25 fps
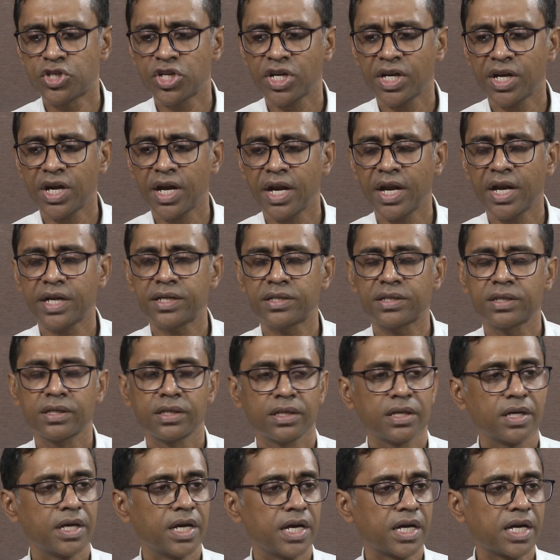generate
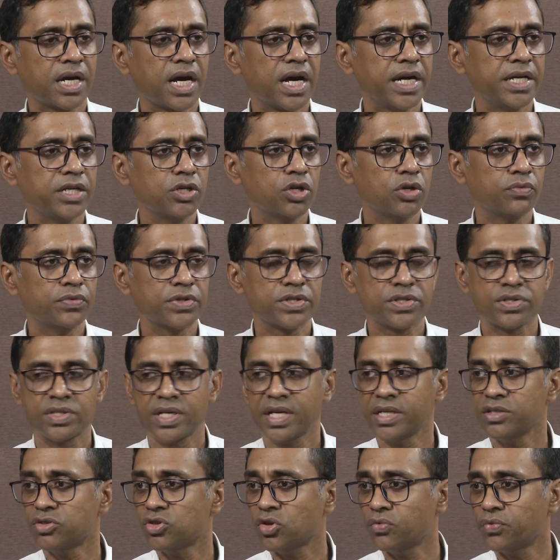a kind of a
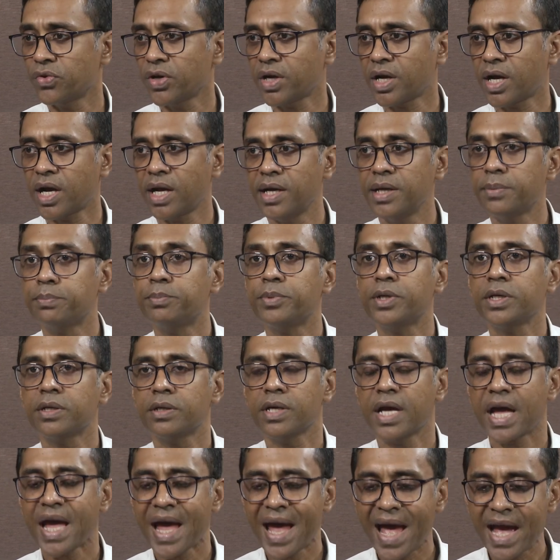sense of a collective
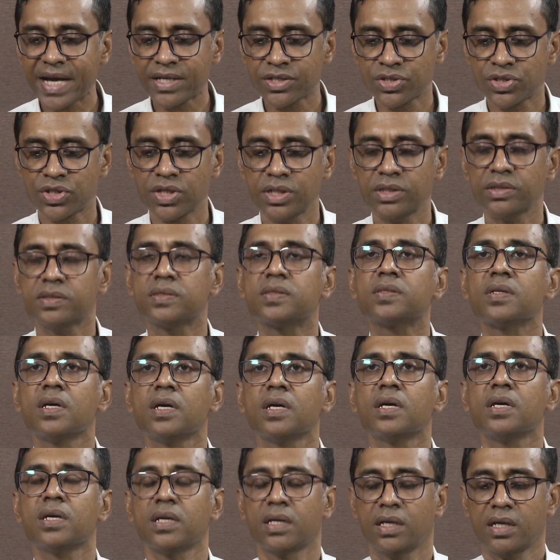actions
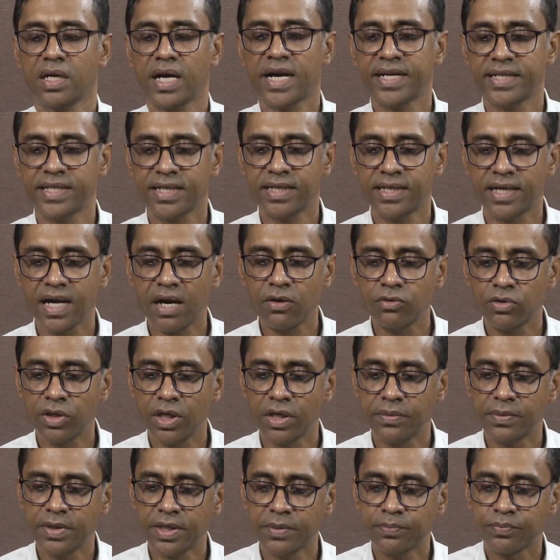at the ground
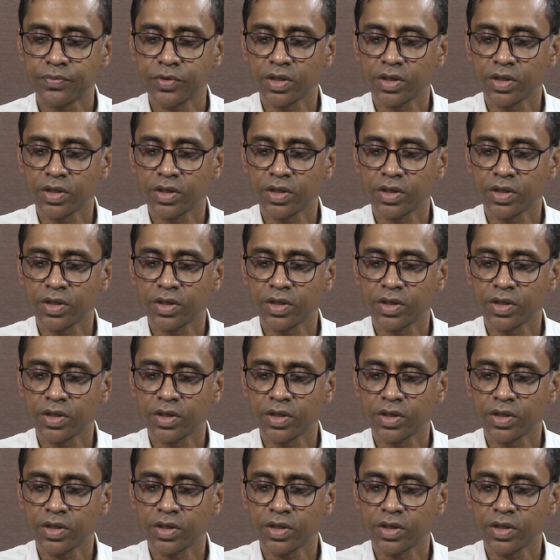level.